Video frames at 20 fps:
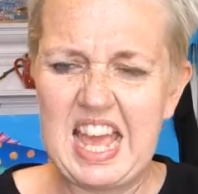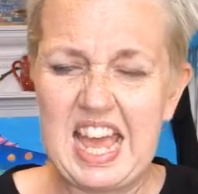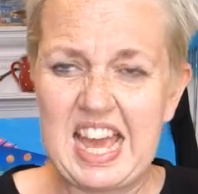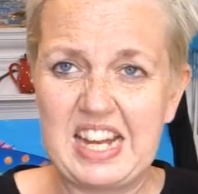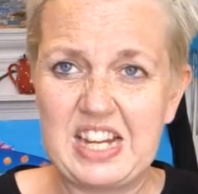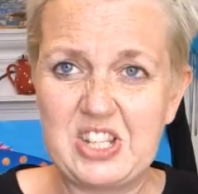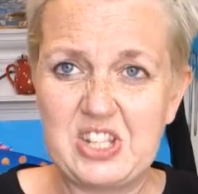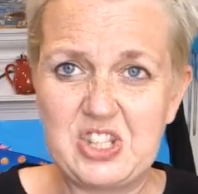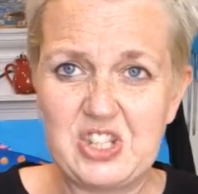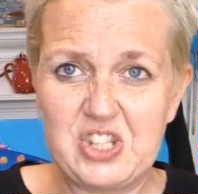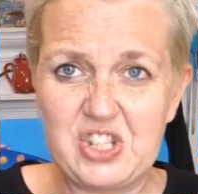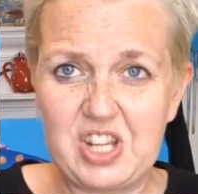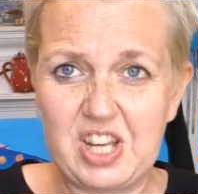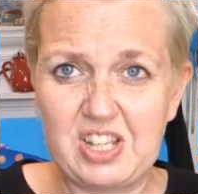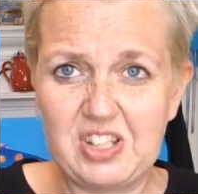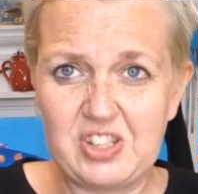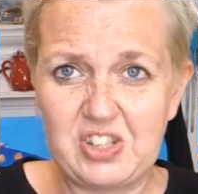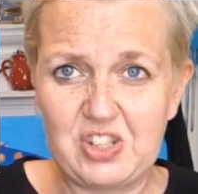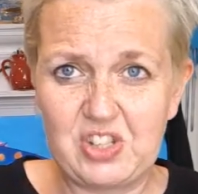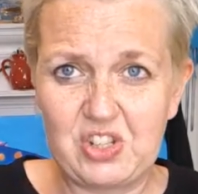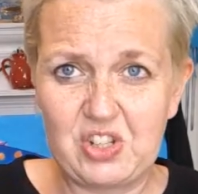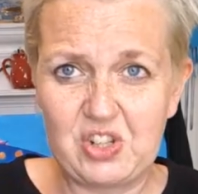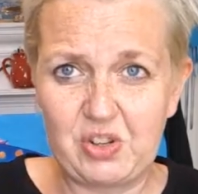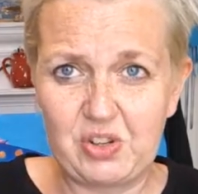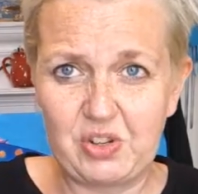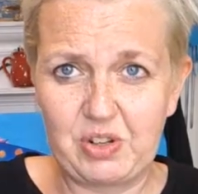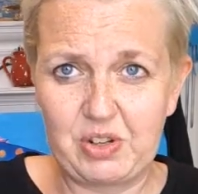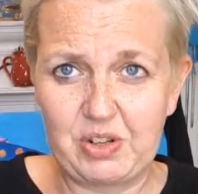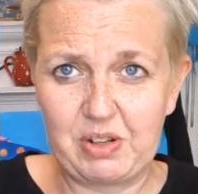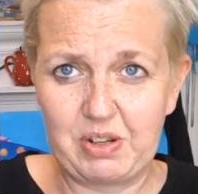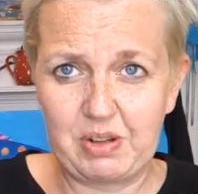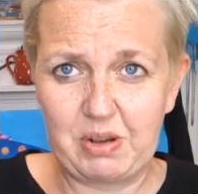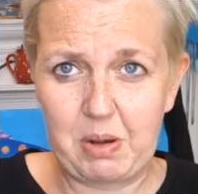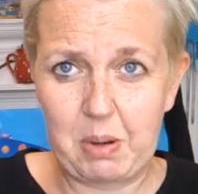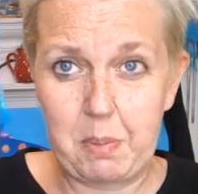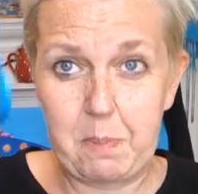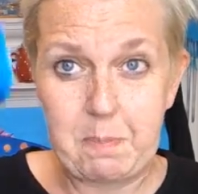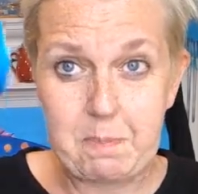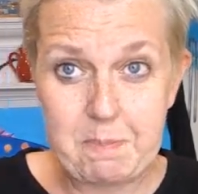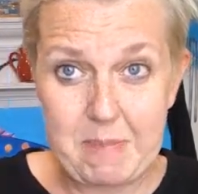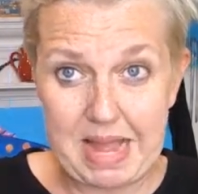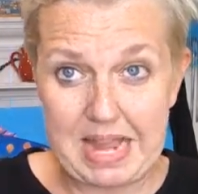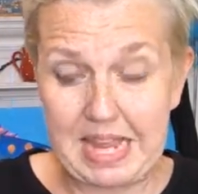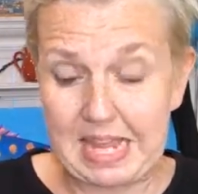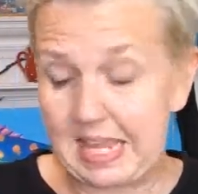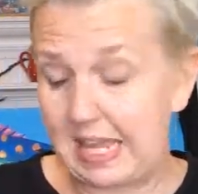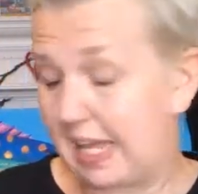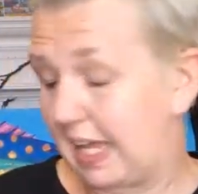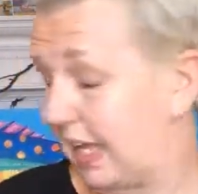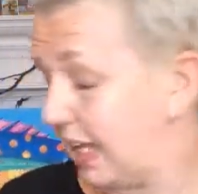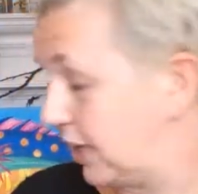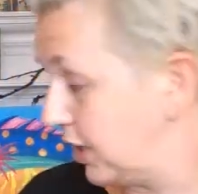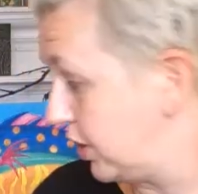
and it's just gone manky.